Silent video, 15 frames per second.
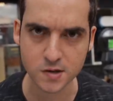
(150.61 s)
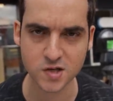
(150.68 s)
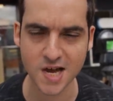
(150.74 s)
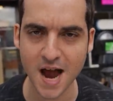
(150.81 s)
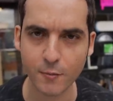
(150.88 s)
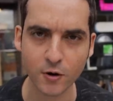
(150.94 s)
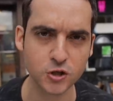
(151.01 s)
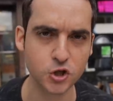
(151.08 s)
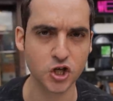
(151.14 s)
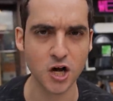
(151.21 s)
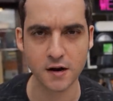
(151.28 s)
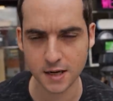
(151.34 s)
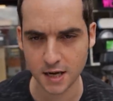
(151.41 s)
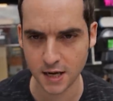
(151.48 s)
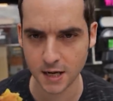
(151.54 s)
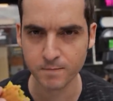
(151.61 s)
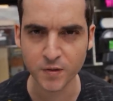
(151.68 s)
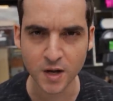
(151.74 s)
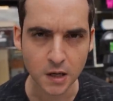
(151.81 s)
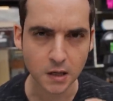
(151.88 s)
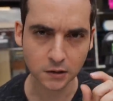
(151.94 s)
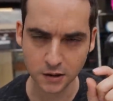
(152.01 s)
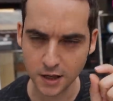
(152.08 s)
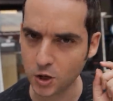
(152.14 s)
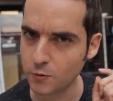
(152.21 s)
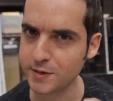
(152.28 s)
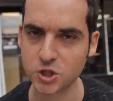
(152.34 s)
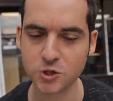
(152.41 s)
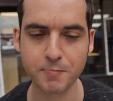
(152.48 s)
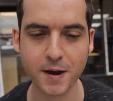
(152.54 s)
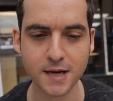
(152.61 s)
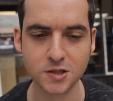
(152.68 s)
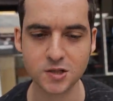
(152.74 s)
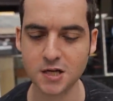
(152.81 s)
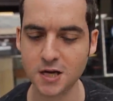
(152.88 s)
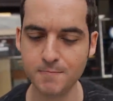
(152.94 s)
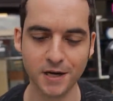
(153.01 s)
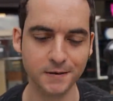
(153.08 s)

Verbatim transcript: tamarind chutney, a little bit spicy,